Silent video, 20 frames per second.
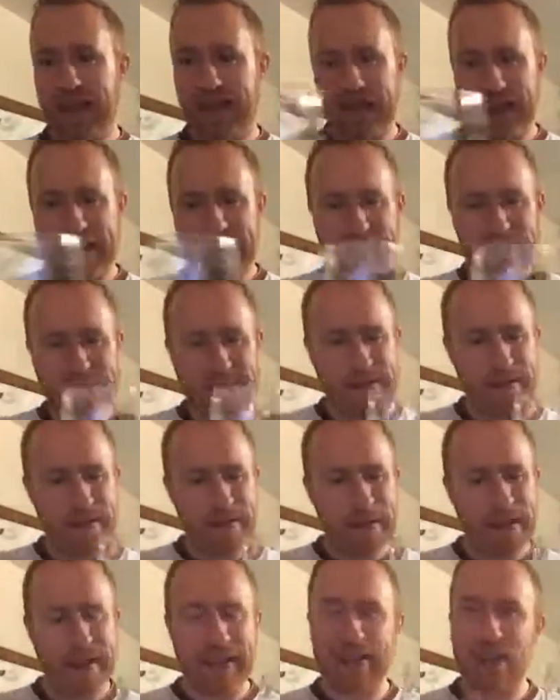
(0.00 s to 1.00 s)
is
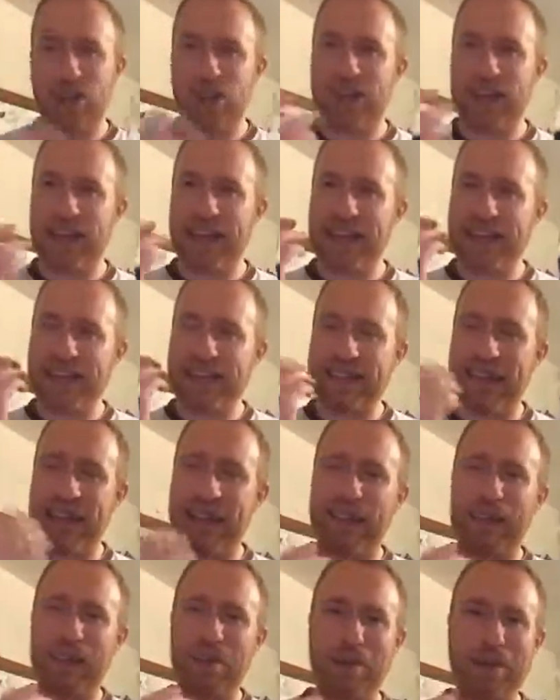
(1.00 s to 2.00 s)
it just needs
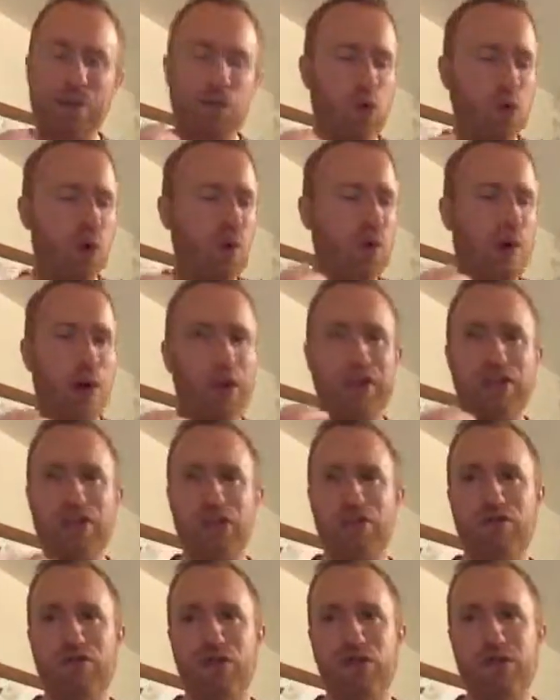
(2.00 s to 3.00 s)
that little bit more body
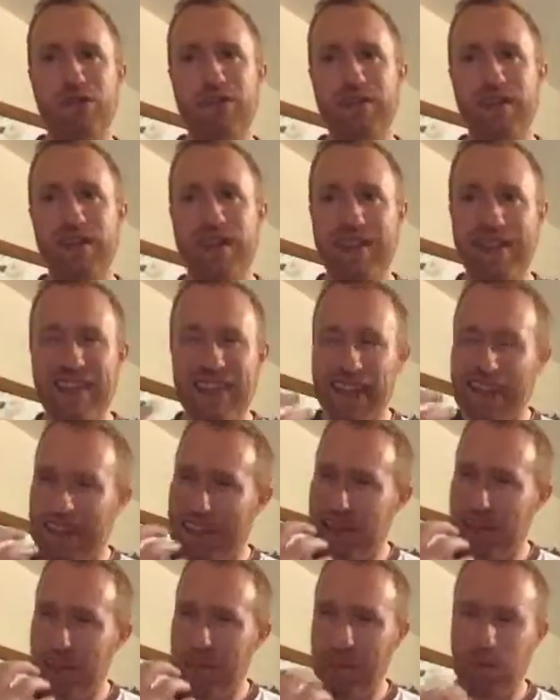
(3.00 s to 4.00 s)
to it, folks. That
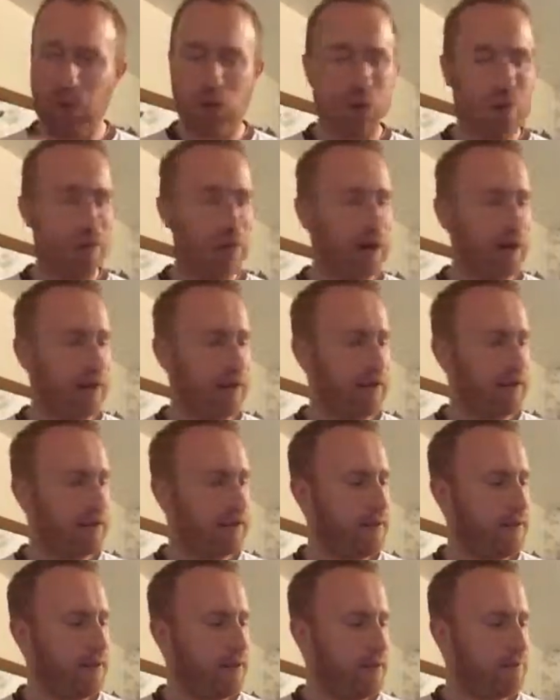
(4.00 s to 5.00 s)
little bit more body.
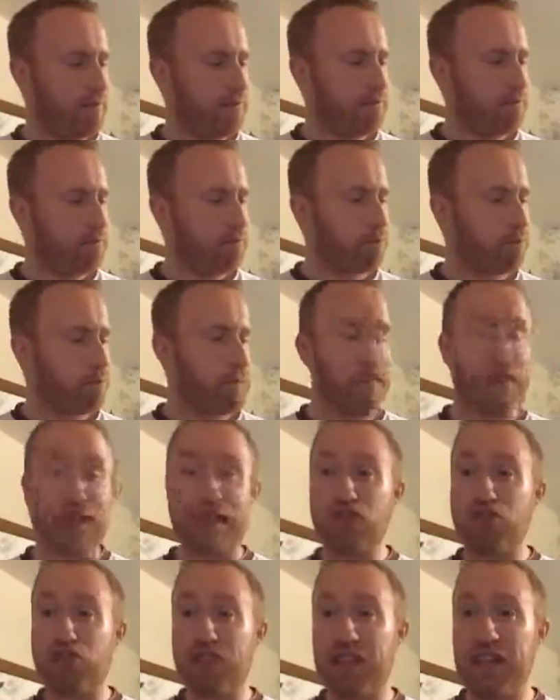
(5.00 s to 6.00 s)

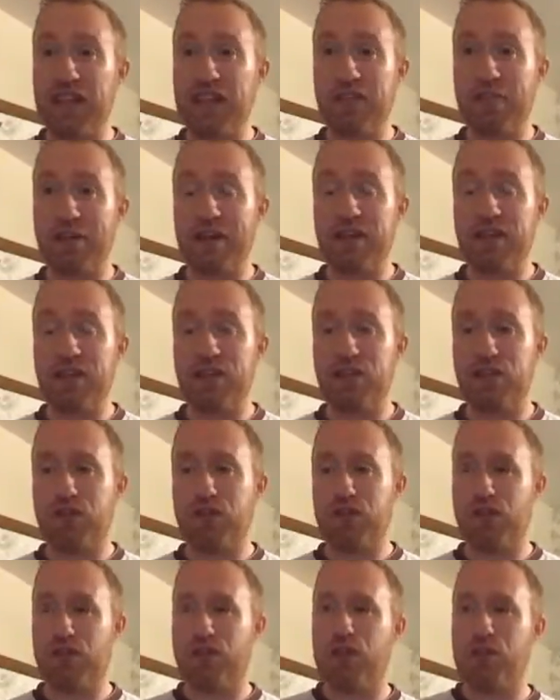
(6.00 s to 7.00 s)
That's Real Ale Britain
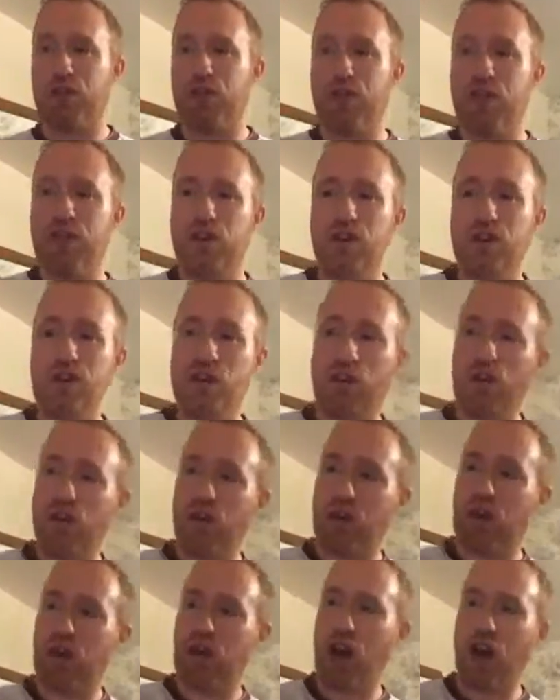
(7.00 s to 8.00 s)
doing a review
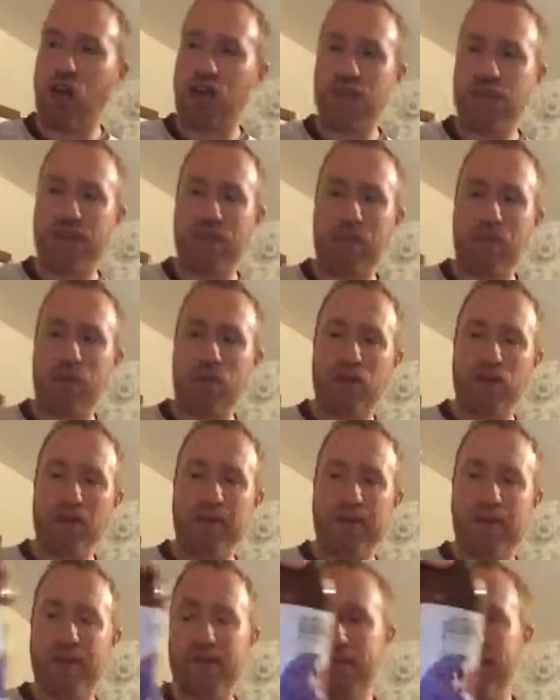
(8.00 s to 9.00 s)
on the Colonsay Brewery's